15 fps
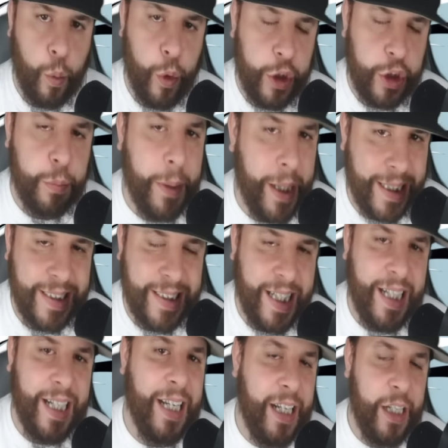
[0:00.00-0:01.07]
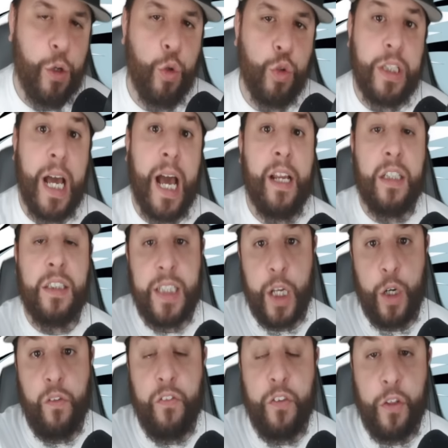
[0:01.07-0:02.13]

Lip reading: which means the Eagles had to settle for